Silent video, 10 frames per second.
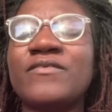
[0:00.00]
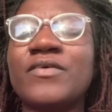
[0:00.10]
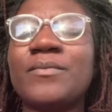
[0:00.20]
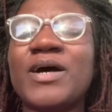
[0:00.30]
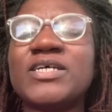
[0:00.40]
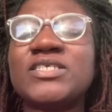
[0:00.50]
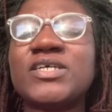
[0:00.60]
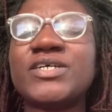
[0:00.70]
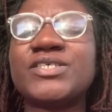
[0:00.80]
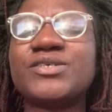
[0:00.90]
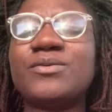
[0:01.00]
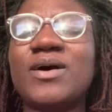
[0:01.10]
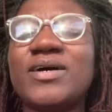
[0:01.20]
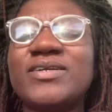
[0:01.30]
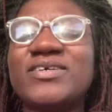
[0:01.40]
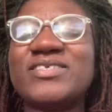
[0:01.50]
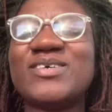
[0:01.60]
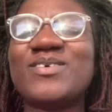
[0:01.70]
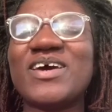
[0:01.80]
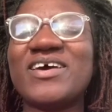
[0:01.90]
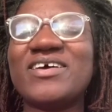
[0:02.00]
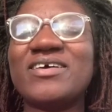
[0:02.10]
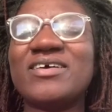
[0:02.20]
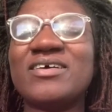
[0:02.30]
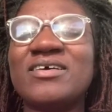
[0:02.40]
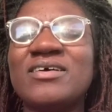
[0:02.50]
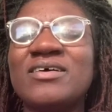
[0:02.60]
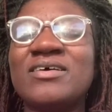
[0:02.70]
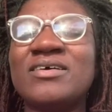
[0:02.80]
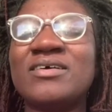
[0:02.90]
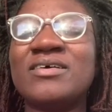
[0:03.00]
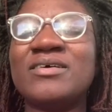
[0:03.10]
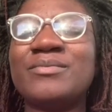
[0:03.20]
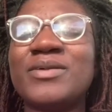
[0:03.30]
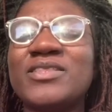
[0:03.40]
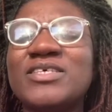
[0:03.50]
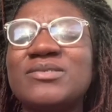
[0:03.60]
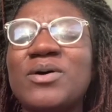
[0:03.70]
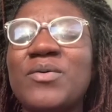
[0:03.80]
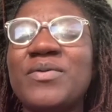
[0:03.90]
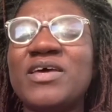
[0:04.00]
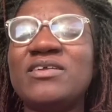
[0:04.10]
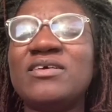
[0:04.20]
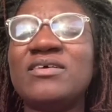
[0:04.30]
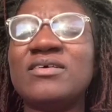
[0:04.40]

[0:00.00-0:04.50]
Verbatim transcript: Your mind starts to wander. It's okay at this moment.